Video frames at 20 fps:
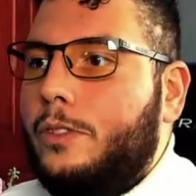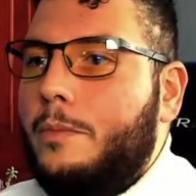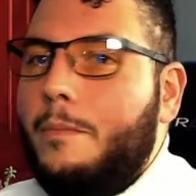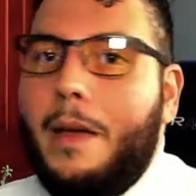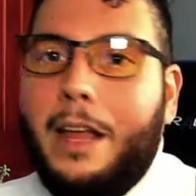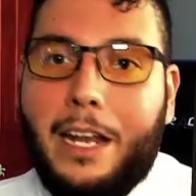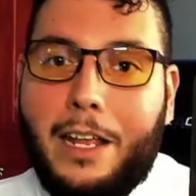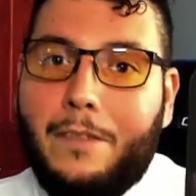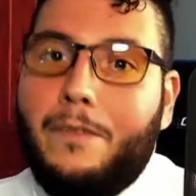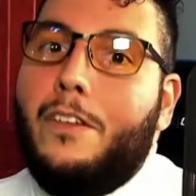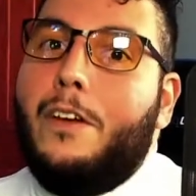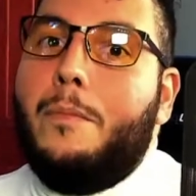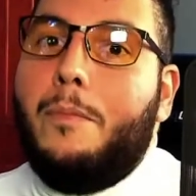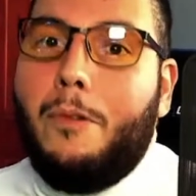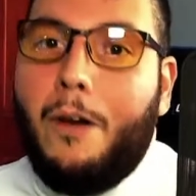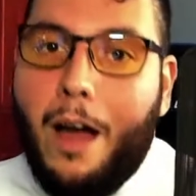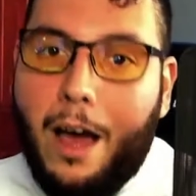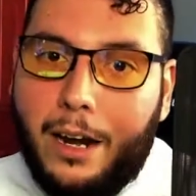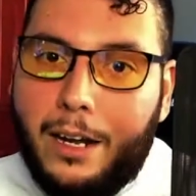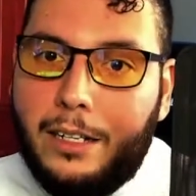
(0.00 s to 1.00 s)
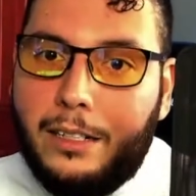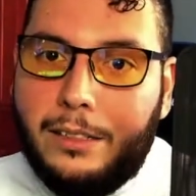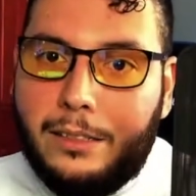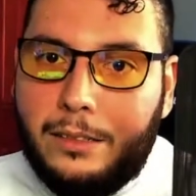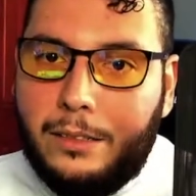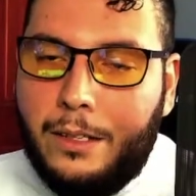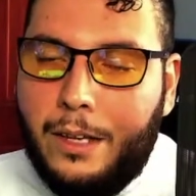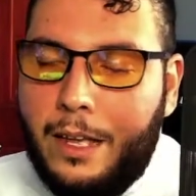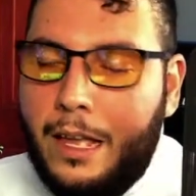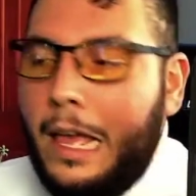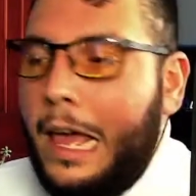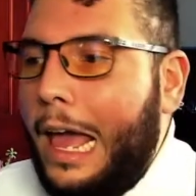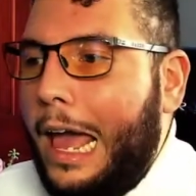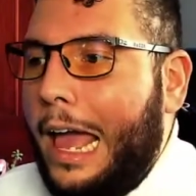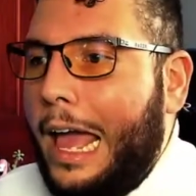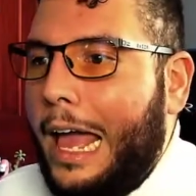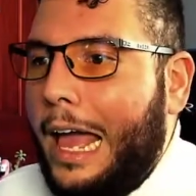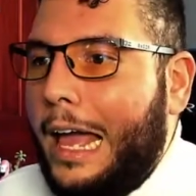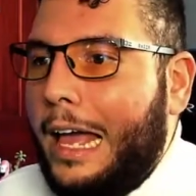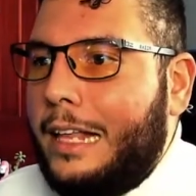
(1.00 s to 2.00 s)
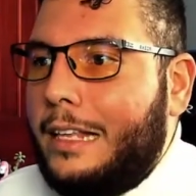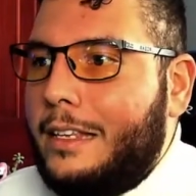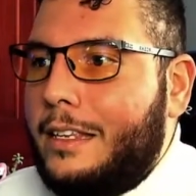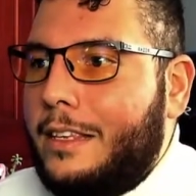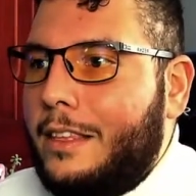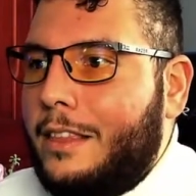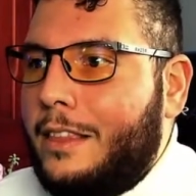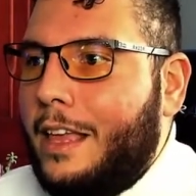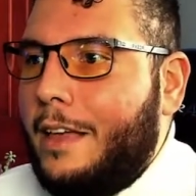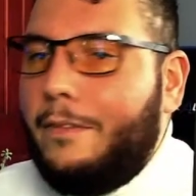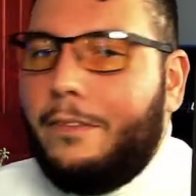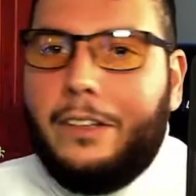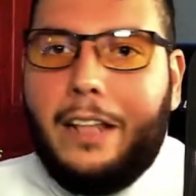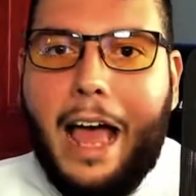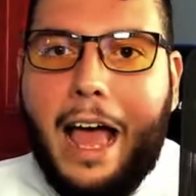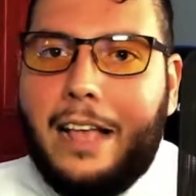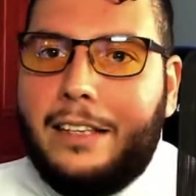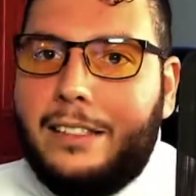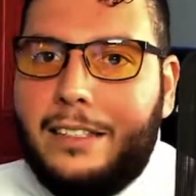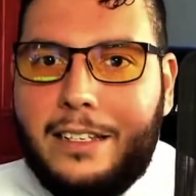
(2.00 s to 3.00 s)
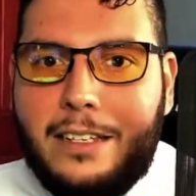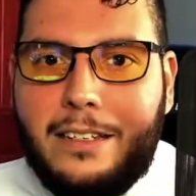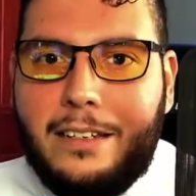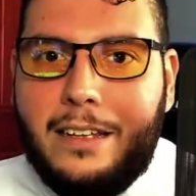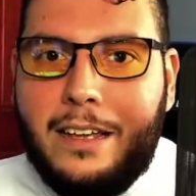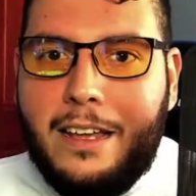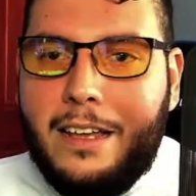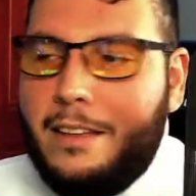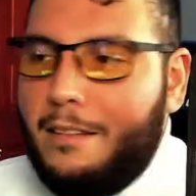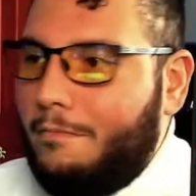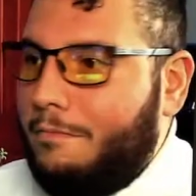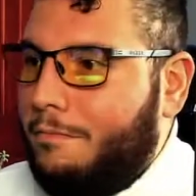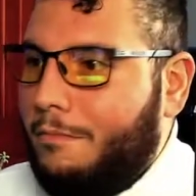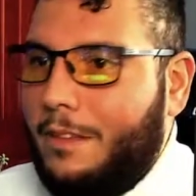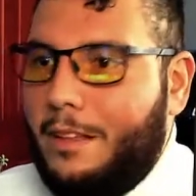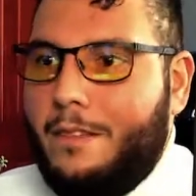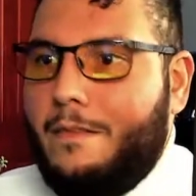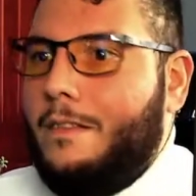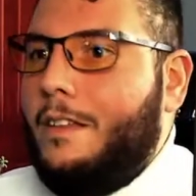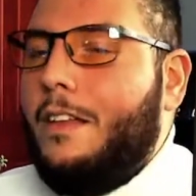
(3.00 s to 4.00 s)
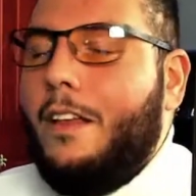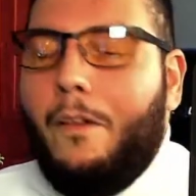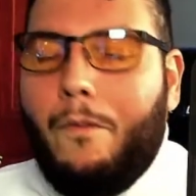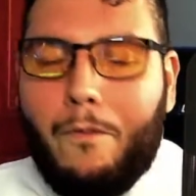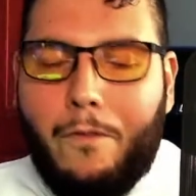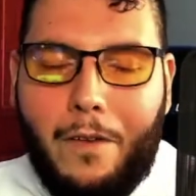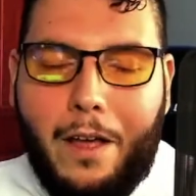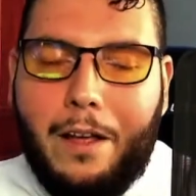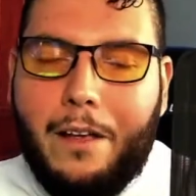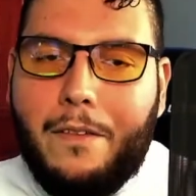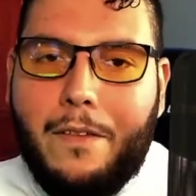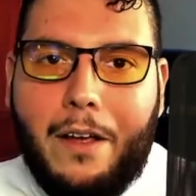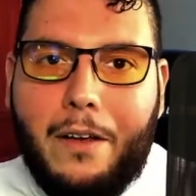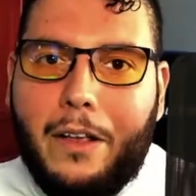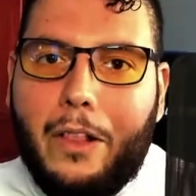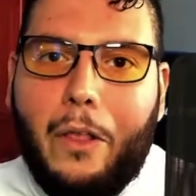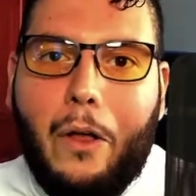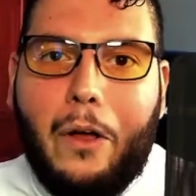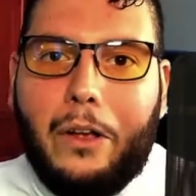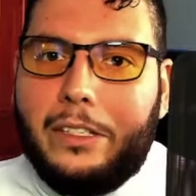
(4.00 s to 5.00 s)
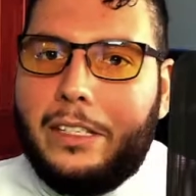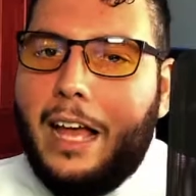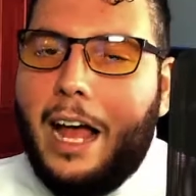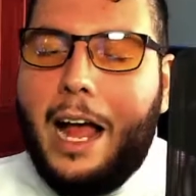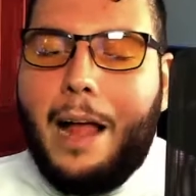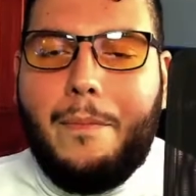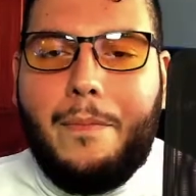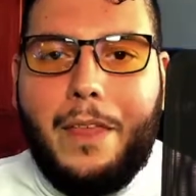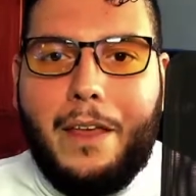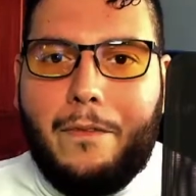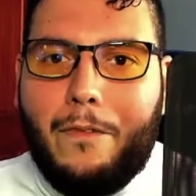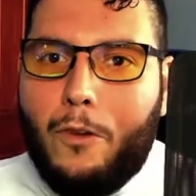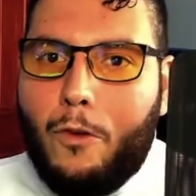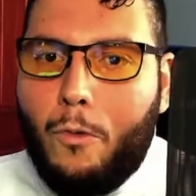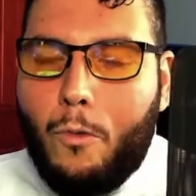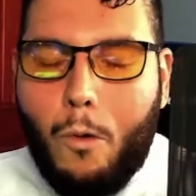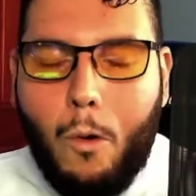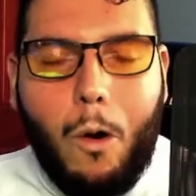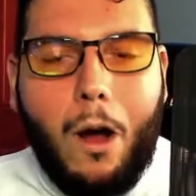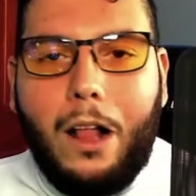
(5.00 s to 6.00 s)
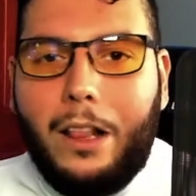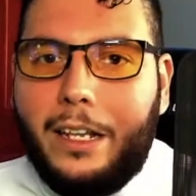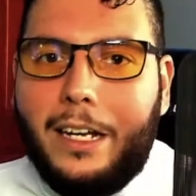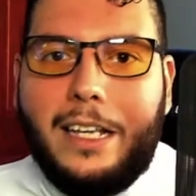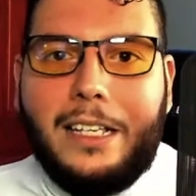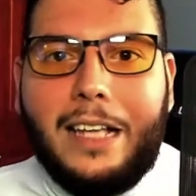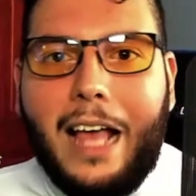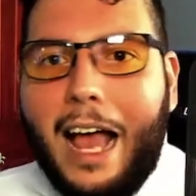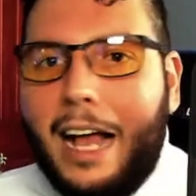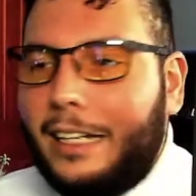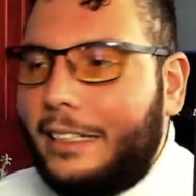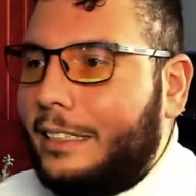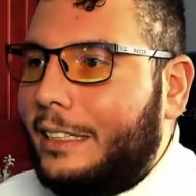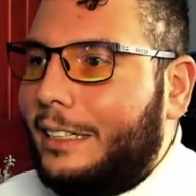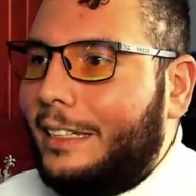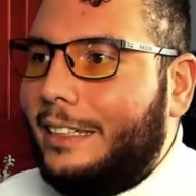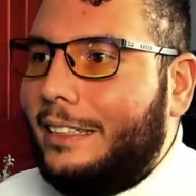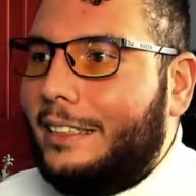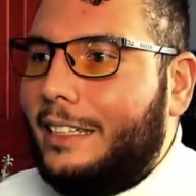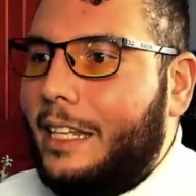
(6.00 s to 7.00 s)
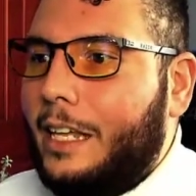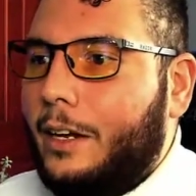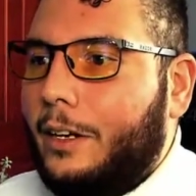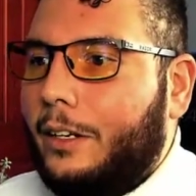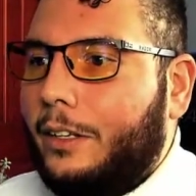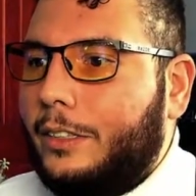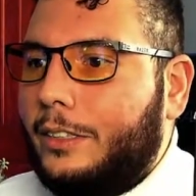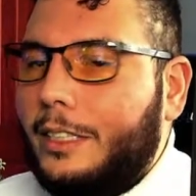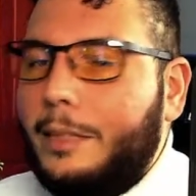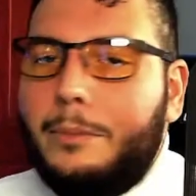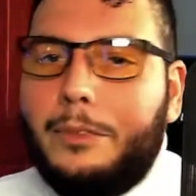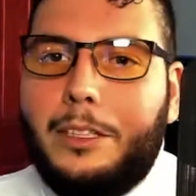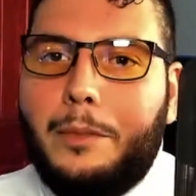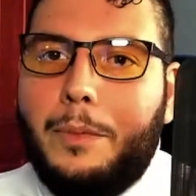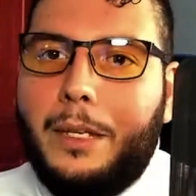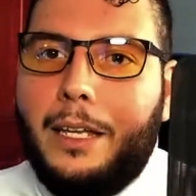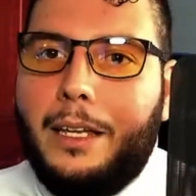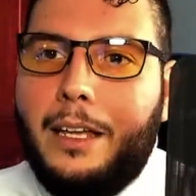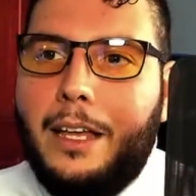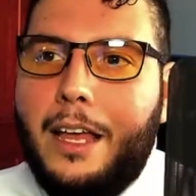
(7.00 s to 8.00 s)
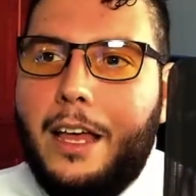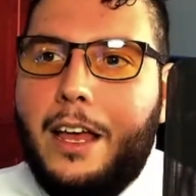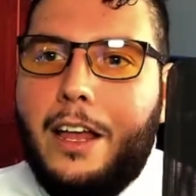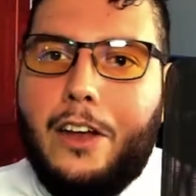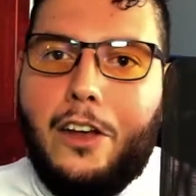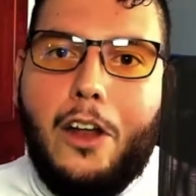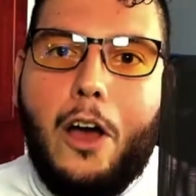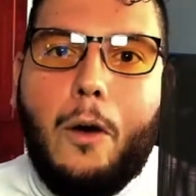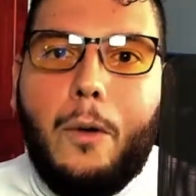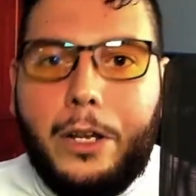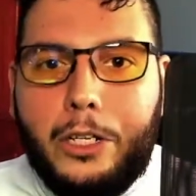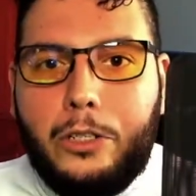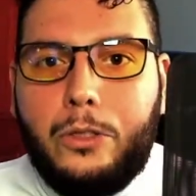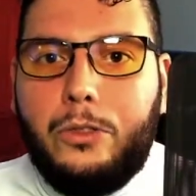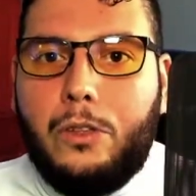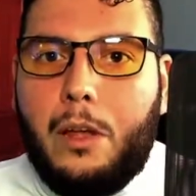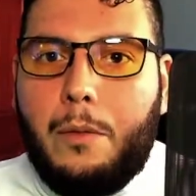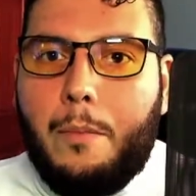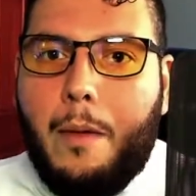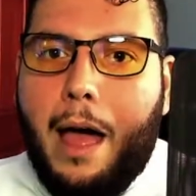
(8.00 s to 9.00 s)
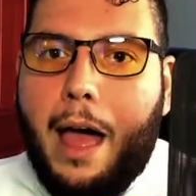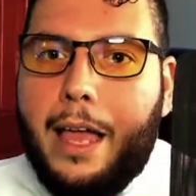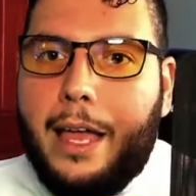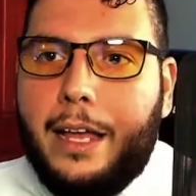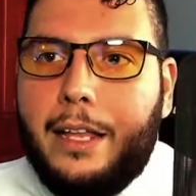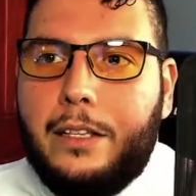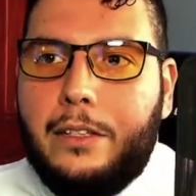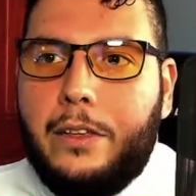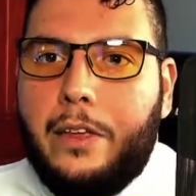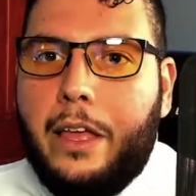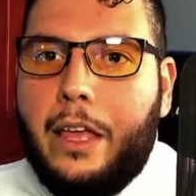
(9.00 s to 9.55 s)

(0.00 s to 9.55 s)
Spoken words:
many of their products and they've lasted a very, very long time. Their quality is excellent. There seems to be no issues on my end